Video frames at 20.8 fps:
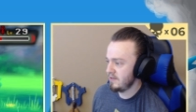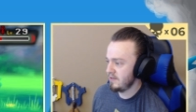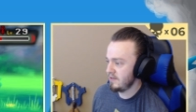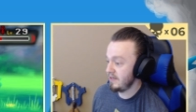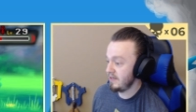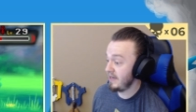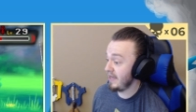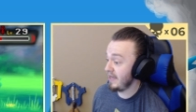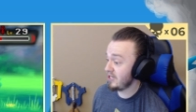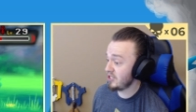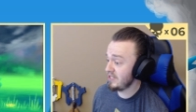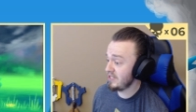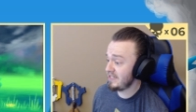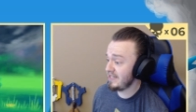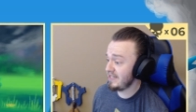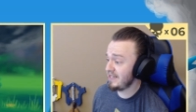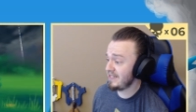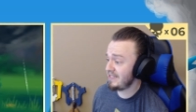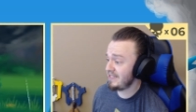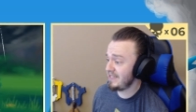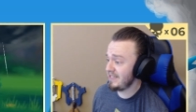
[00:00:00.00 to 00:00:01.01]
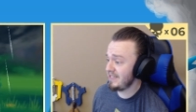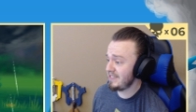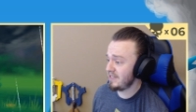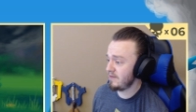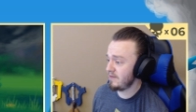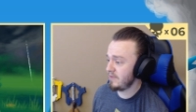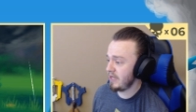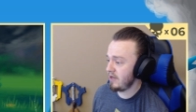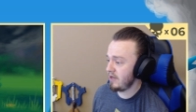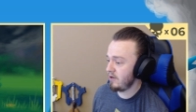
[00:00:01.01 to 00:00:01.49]
it actually did a
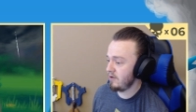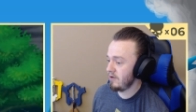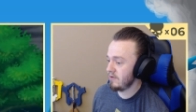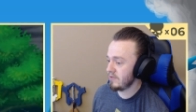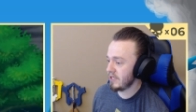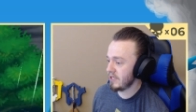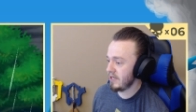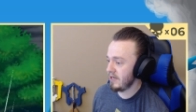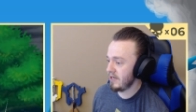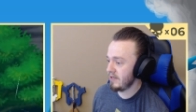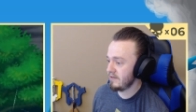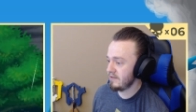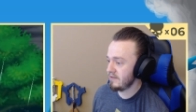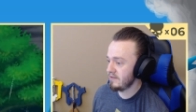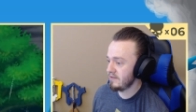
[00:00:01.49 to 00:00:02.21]
decent amount. Oh, God.